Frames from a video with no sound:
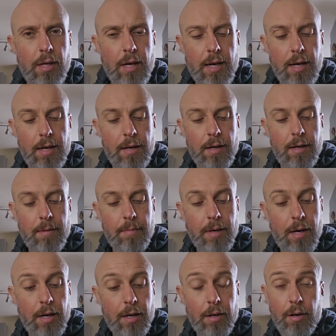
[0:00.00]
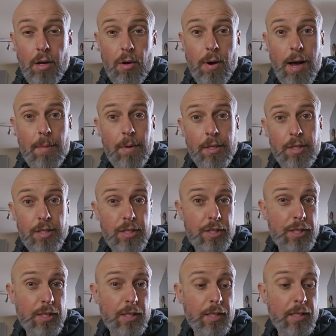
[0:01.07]
I don't know how much this
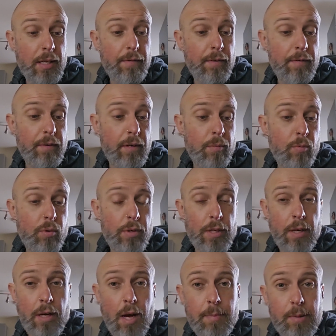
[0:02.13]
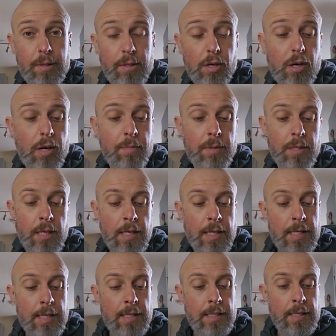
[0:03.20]
is going to give. I've only worn it a couple of times,
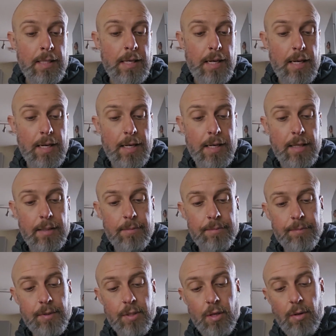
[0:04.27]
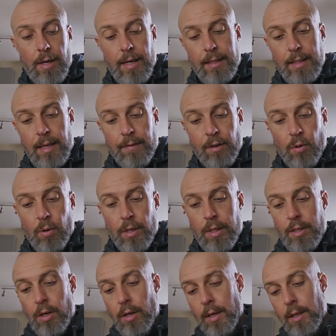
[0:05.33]
so I had to have it quite
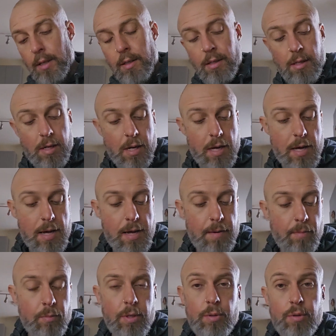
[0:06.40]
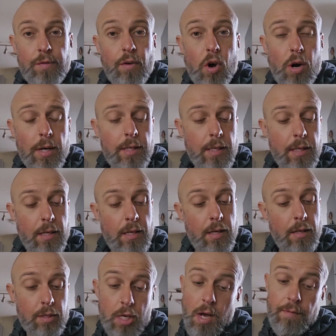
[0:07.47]
tight, which was fine,
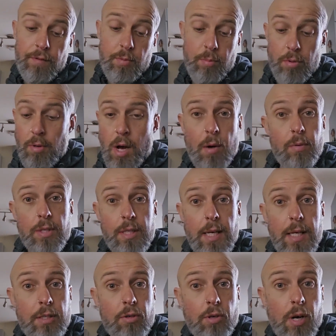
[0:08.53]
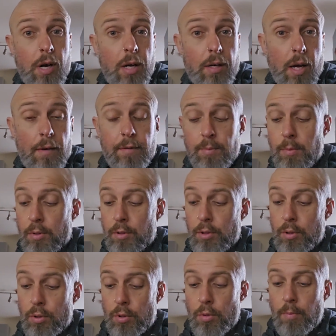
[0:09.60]
and it's comfortable. I wouldn't say it's not uncomfortable at
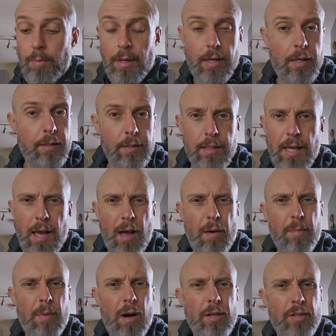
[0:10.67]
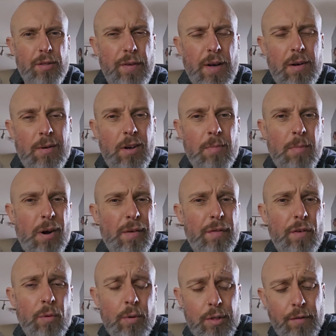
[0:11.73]
all, but yeah, I felt like my
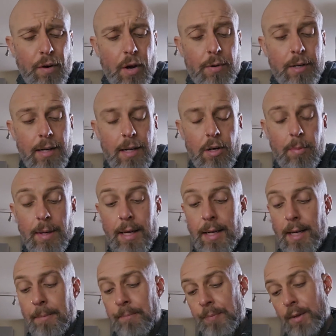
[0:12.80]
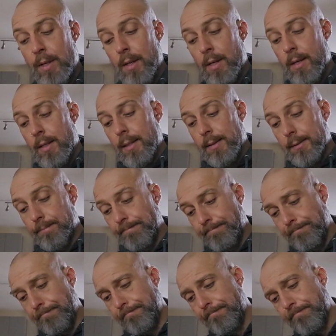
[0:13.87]
foot was floating a little bit in it.
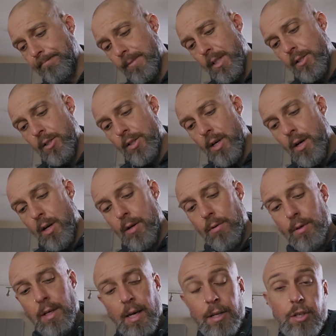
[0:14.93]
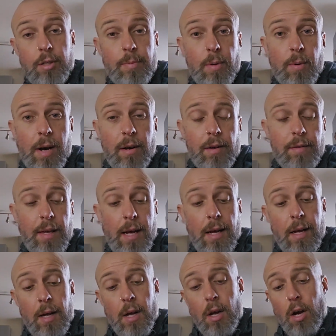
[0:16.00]
So yeah, just be wary of
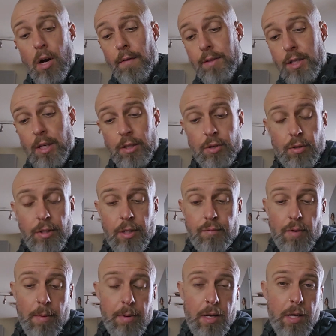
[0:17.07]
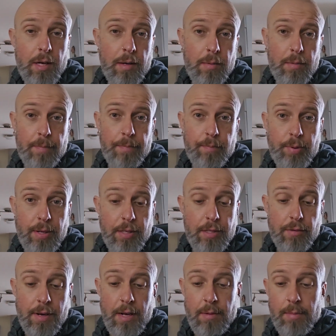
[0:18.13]
that. Obviously, it's got these rubber
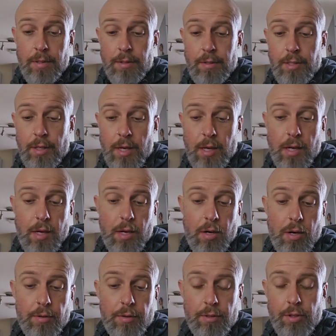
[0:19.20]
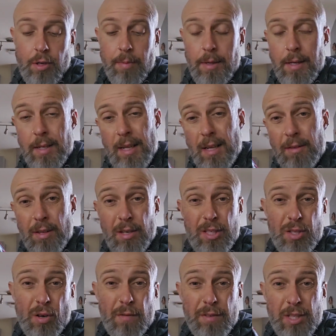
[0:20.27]
Predator elements on the top here. Now,
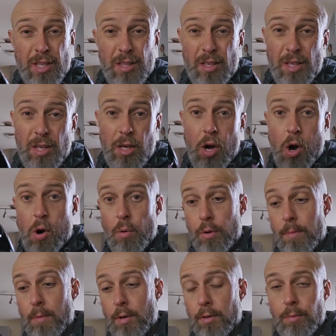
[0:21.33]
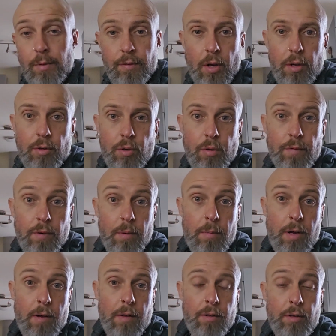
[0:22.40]
this is obviously the older model. We've got a
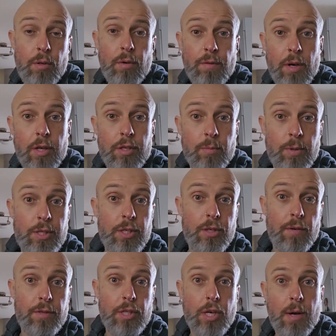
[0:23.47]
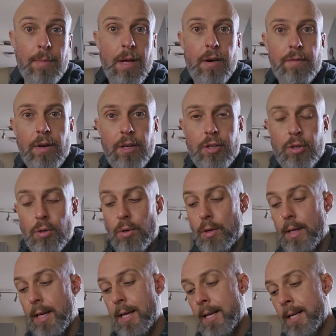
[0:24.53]
new version, which is obviously coming out very
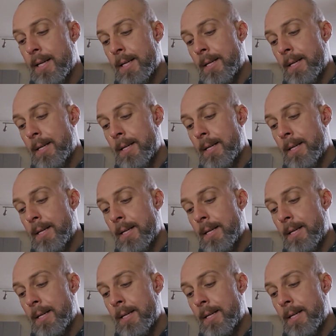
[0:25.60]
shortly.